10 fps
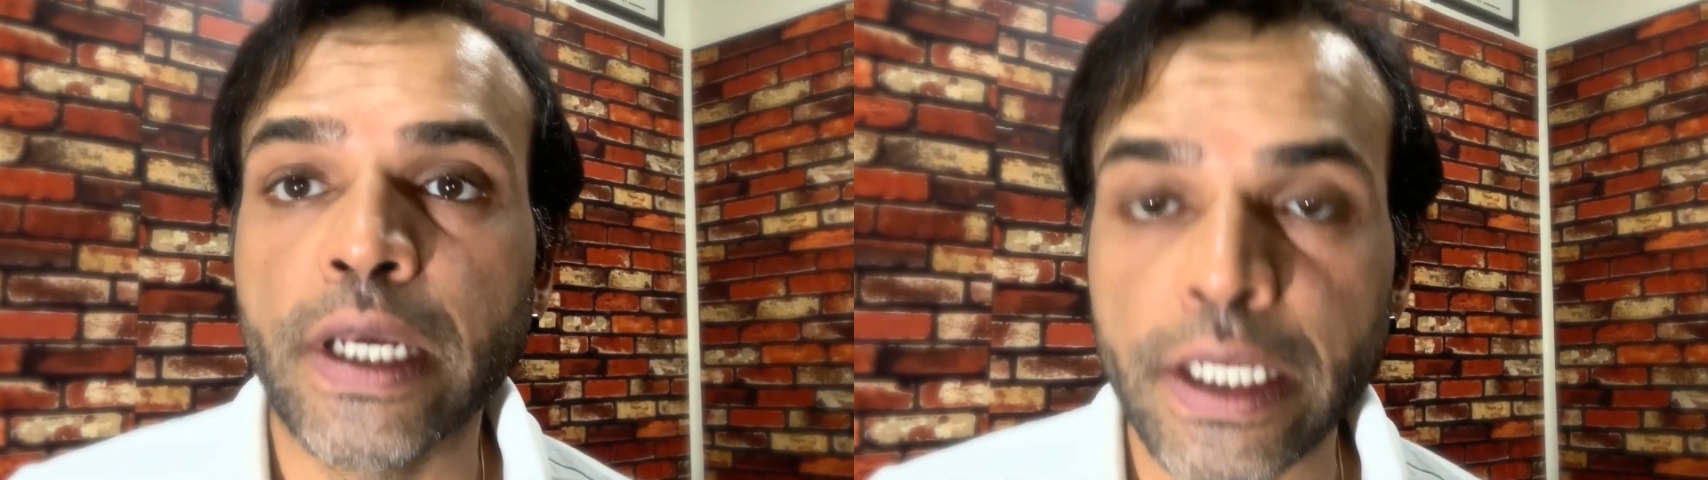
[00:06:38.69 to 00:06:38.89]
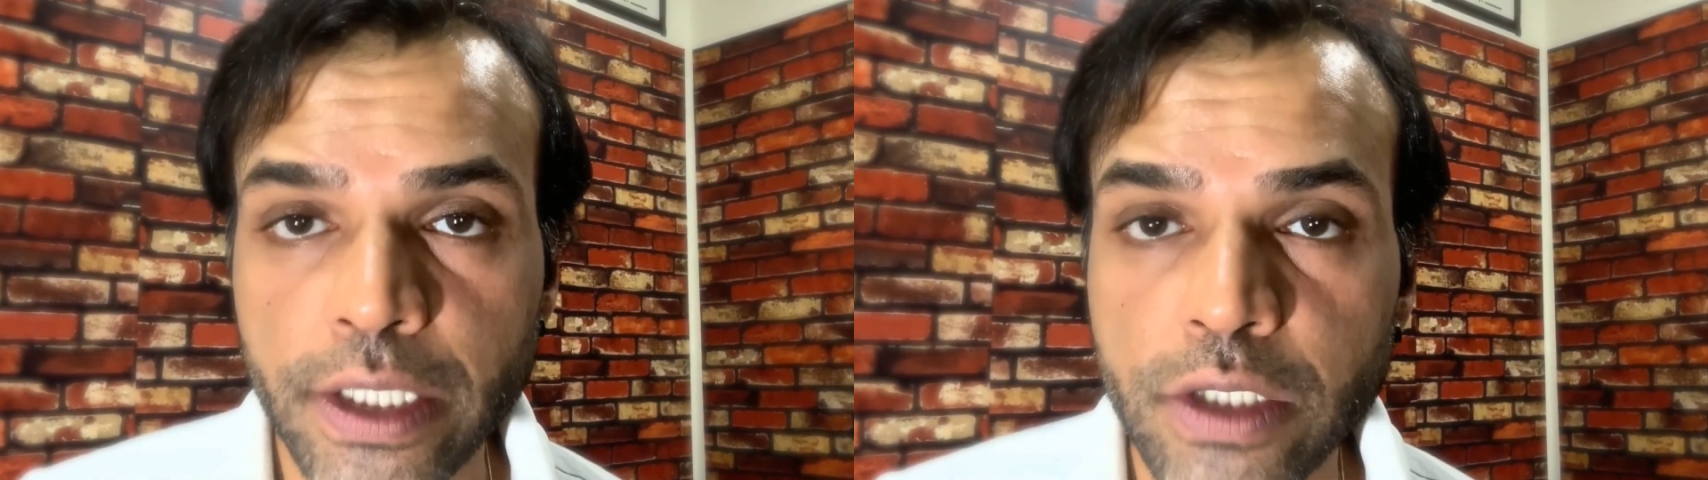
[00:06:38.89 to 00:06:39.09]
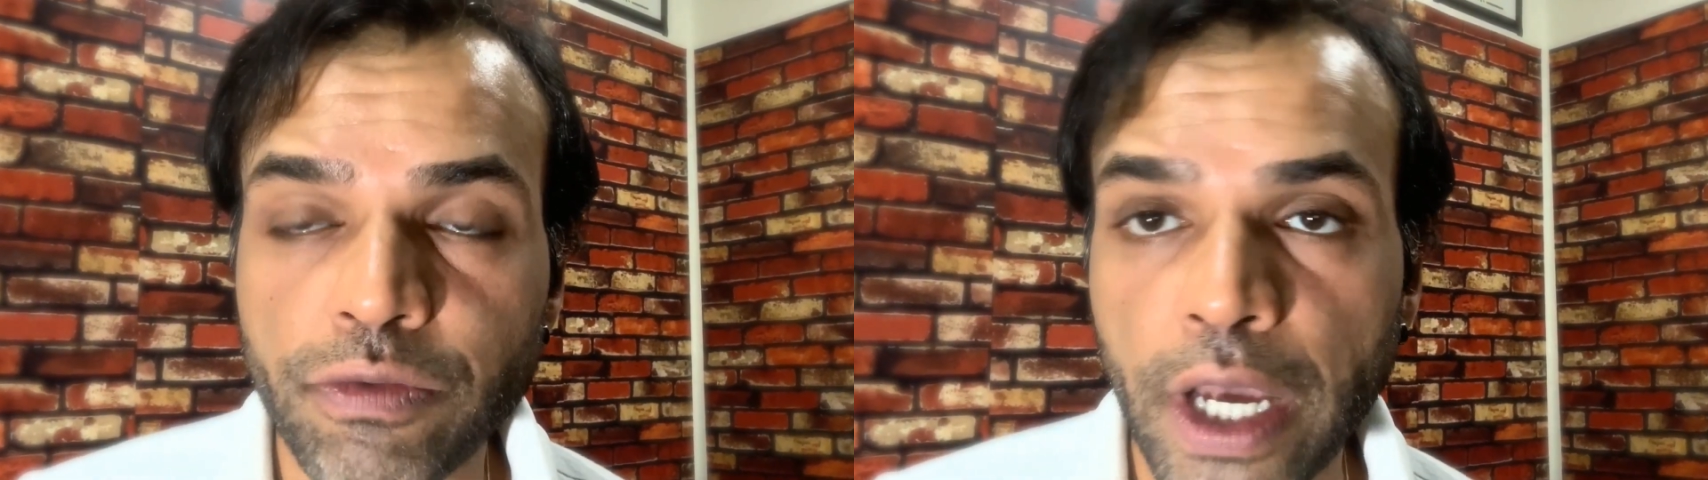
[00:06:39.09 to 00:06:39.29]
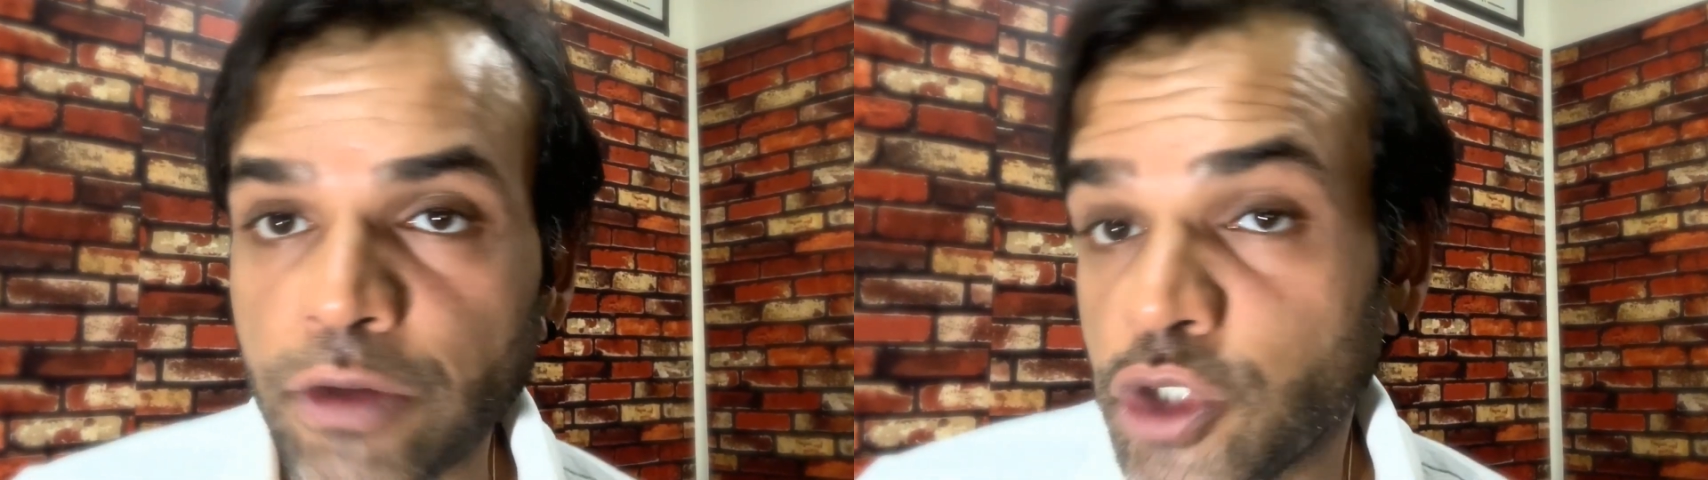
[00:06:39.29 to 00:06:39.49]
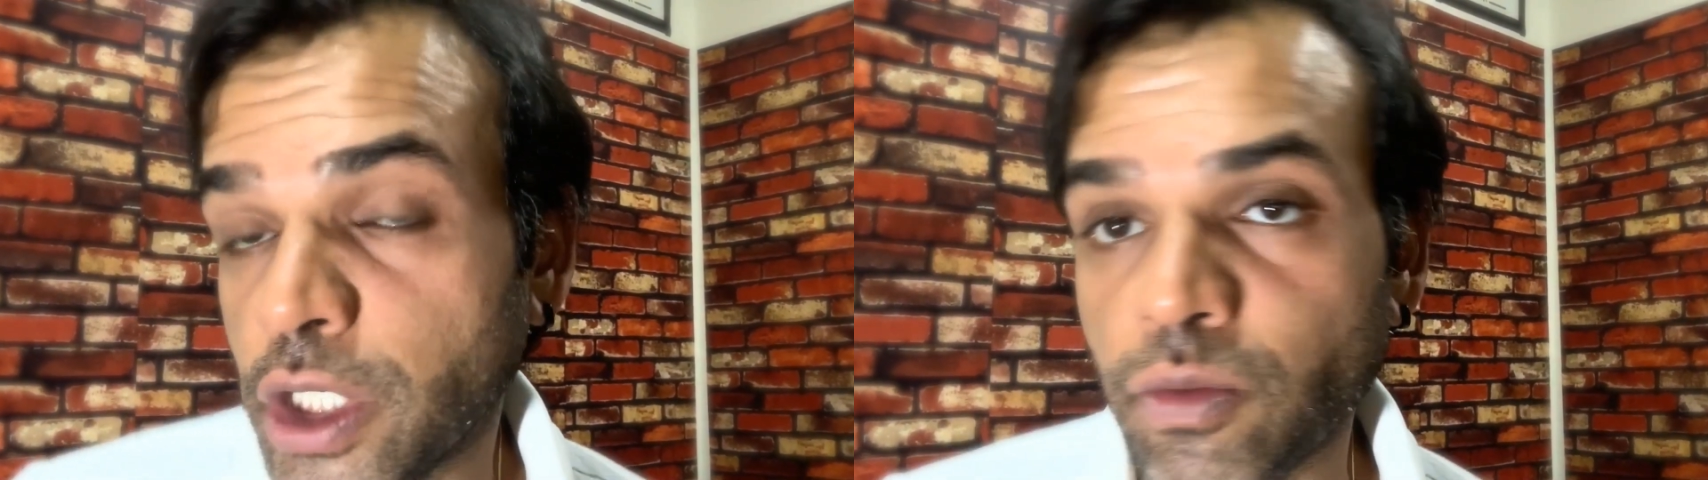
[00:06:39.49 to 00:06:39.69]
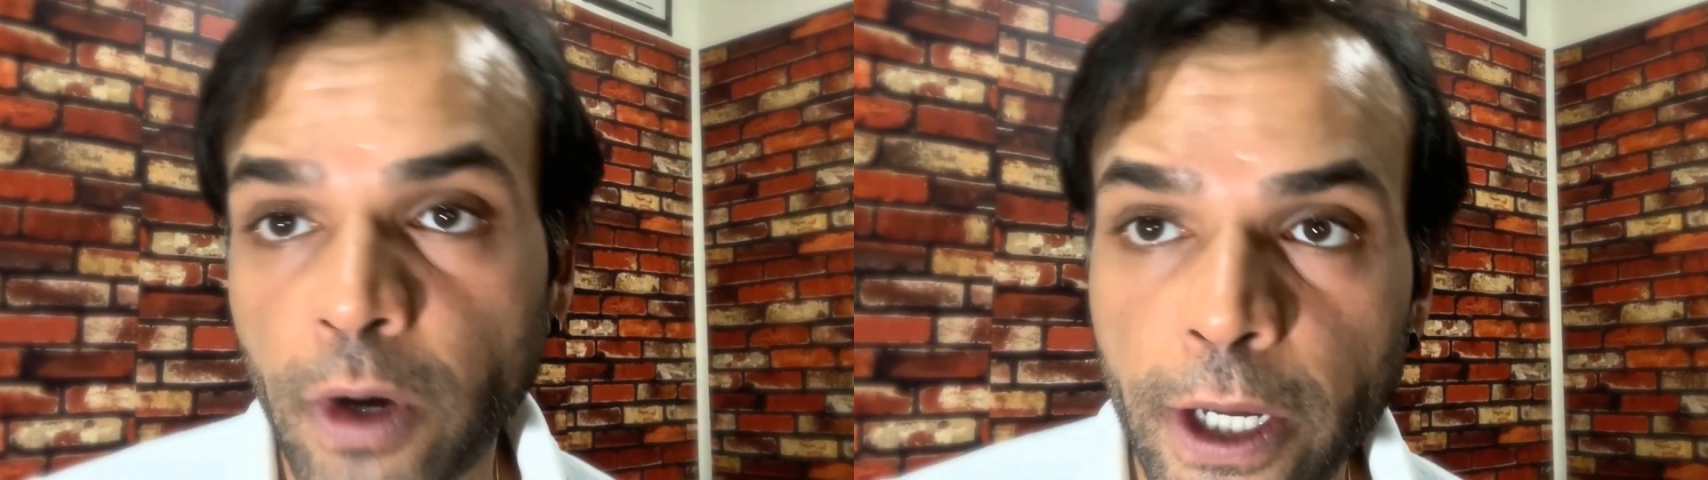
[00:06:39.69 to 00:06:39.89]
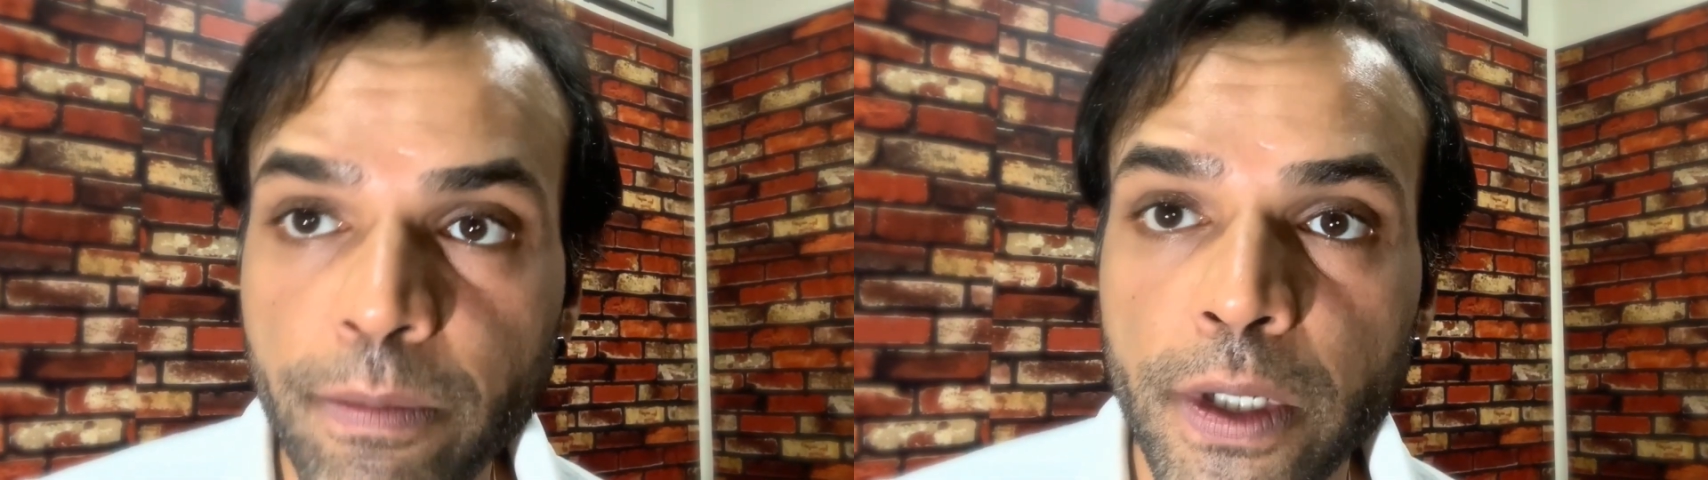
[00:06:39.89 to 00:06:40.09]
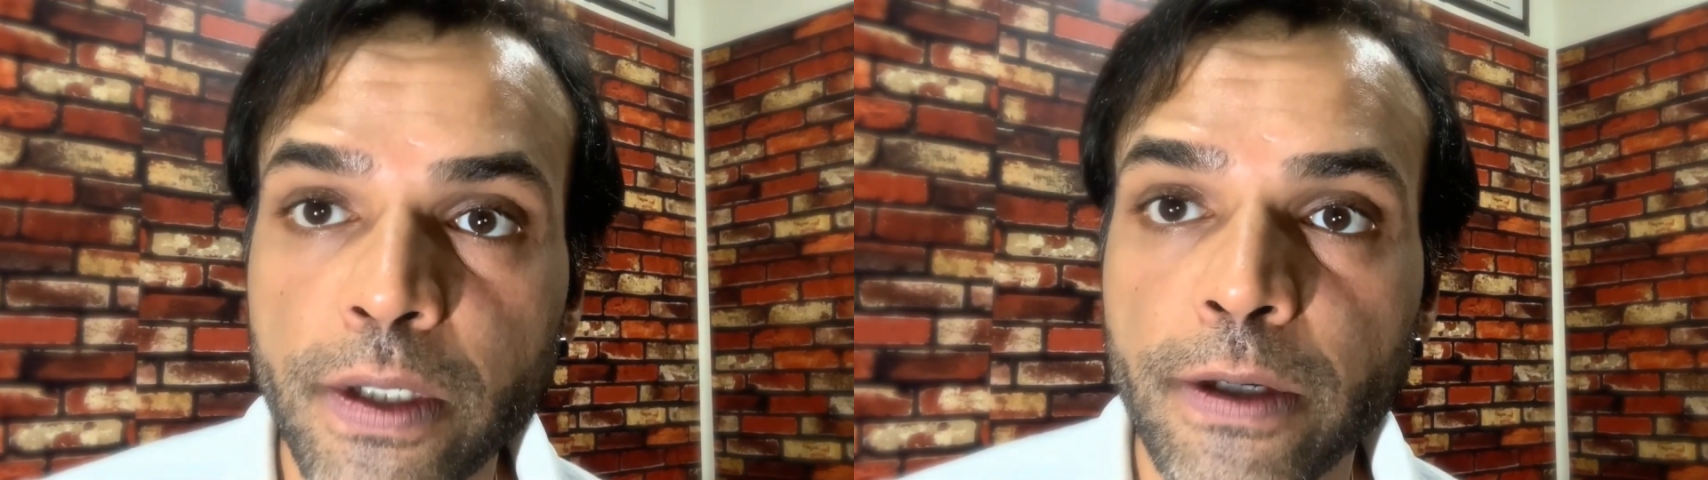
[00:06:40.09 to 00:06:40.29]
in this 5G
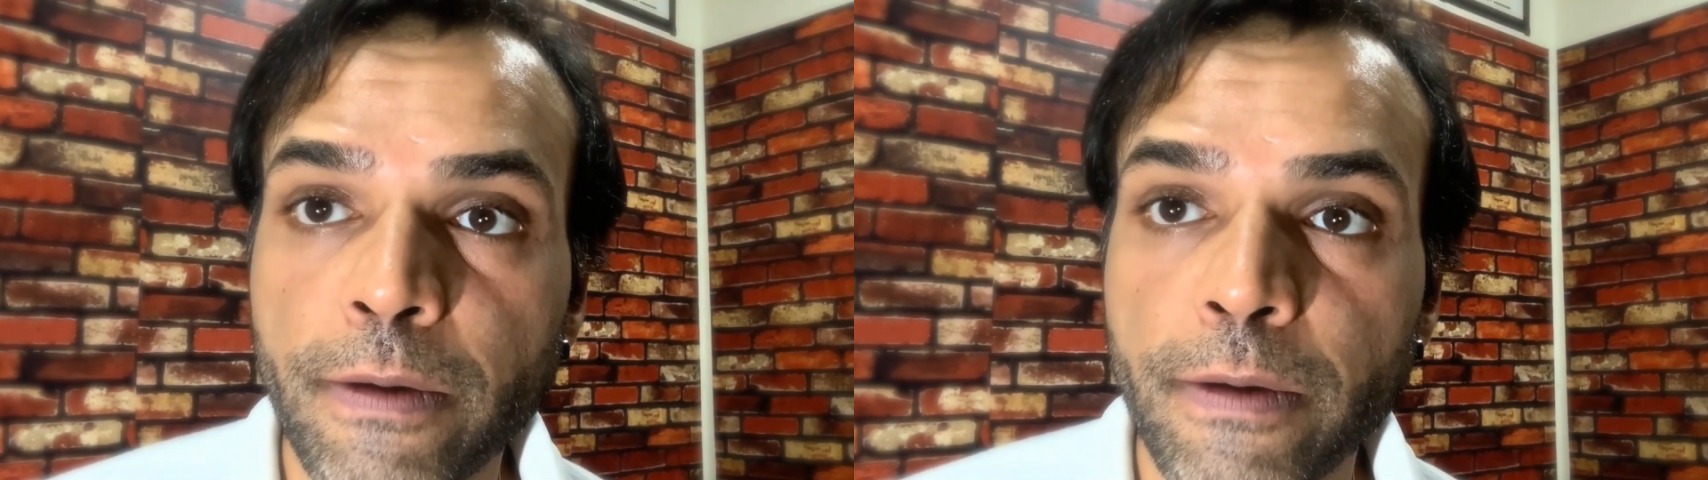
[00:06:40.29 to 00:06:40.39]
environment,